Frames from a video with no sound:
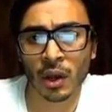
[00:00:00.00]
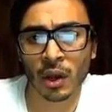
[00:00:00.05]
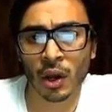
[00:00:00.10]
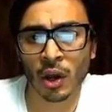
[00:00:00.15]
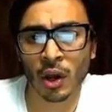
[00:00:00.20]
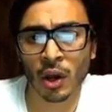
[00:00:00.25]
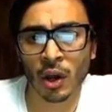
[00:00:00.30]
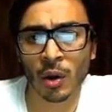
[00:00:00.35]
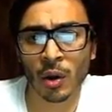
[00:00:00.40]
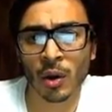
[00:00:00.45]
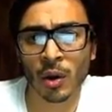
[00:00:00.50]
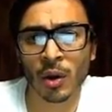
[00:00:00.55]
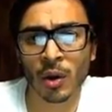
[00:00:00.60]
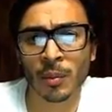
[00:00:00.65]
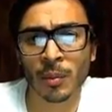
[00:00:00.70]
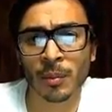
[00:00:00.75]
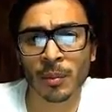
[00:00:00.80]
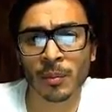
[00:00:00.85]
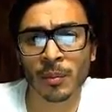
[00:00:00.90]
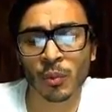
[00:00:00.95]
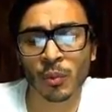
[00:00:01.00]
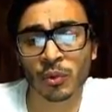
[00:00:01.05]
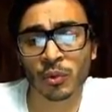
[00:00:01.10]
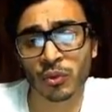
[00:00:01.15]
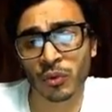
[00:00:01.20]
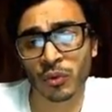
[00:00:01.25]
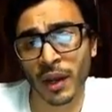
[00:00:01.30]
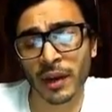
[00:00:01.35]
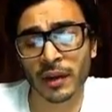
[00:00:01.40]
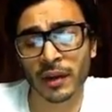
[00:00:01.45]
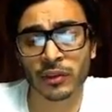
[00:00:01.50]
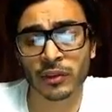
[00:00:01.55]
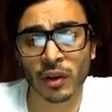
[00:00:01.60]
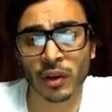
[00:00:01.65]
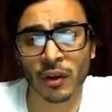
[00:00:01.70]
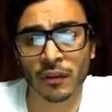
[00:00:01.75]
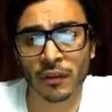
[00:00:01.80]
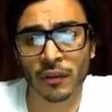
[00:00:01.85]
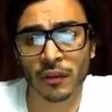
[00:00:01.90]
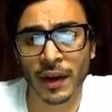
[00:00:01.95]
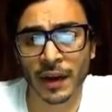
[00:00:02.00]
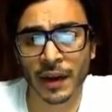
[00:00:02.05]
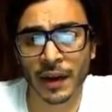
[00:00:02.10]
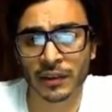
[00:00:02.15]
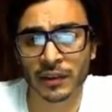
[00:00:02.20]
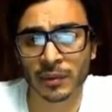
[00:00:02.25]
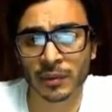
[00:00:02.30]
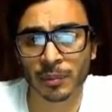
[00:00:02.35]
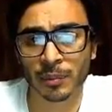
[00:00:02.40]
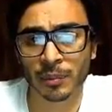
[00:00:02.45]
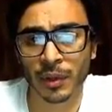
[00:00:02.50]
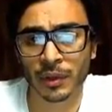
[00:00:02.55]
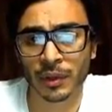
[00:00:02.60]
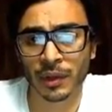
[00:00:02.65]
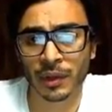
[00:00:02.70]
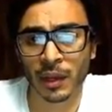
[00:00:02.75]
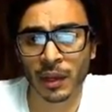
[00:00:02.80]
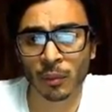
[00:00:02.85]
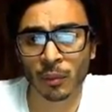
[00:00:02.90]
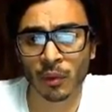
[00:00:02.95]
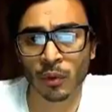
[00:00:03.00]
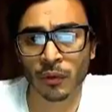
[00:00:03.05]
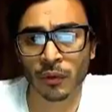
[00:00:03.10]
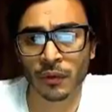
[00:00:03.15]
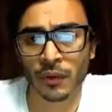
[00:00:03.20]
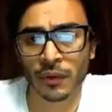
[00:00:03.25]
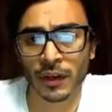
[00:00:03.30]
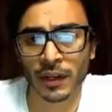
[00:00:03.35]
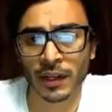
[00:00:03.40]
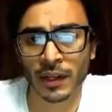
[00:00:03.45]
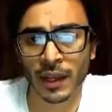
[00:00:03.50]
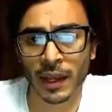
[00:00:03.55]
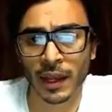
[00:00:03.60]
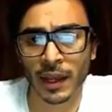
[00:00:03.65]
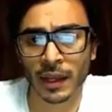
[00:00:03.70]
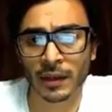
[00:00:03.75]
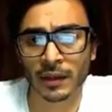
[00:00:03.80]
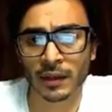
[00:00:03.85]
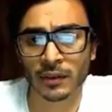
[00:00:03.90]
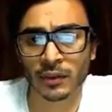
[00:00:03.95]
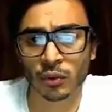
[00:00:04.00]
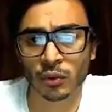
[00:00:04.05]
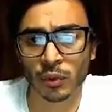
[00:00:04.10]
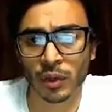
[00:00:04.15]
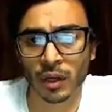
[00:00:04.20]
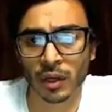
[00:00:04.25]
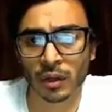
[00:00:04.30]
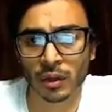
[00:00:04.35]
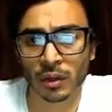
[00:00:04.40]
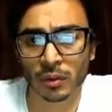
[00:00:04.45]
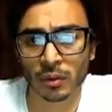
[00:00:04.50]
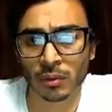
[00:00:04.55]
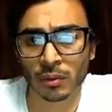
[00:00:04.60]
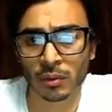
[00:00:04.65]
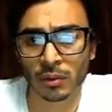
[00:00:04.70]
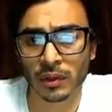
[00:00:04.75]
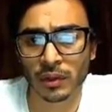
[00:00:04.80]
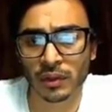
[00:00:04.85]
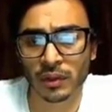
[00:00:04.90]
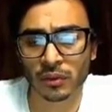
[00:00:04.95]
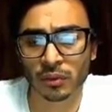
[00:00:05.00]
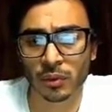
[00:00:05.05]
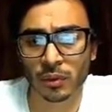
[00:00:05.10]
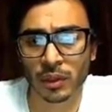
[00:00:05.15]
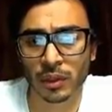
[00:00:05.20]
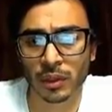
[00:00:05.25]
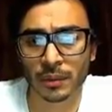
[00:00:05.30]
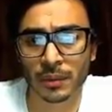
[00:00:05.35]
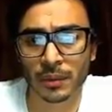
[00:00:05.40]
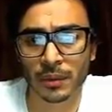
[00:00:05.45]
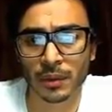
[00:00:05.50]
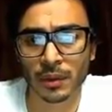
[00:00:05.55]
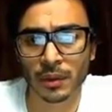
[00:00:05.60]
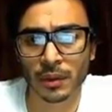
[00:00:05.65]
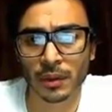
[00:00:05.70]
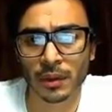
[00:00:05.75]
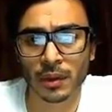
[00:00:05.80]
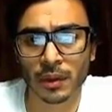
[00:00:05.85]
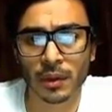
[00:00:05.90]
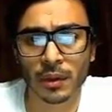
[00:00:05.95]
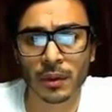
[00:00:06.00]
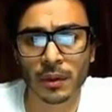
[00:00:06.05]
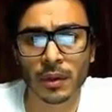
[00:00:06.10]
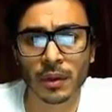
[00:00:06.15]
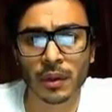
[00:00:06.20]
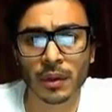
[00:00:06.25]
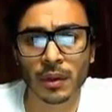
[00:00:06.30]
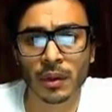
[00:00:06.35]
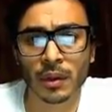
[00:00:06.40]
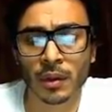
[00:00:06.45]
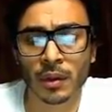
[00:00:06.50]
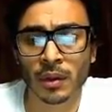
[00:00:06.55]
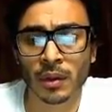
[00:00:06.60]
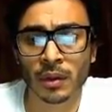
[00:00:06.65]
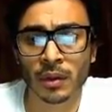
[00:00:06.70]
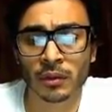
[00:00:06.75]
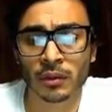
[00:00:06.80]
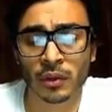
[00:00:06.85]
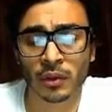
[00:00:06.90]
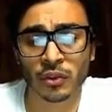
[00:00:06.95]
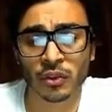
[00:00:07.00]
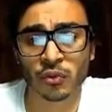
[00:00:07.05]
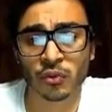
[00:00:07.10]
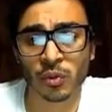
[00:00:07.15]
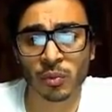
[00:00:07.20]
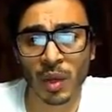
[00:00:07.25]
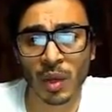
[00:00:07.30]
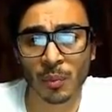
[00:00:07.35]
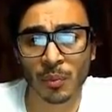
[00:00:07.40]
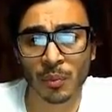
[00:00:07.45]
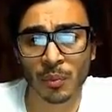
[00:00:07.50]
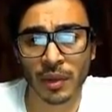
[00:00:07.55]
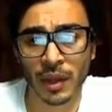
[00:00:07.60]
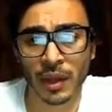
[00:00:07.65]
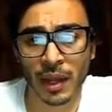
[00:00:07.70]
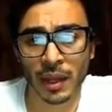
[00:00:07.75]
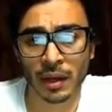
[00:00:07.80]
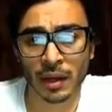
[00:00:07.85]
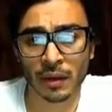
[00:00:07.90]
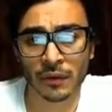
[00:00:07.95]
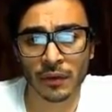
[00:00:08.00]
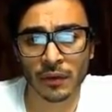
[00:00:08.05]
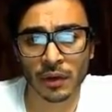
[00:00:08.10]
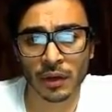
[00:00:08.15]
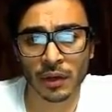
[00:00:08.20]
will try to solve for X, but they will forget to include this one. So just remember that if you're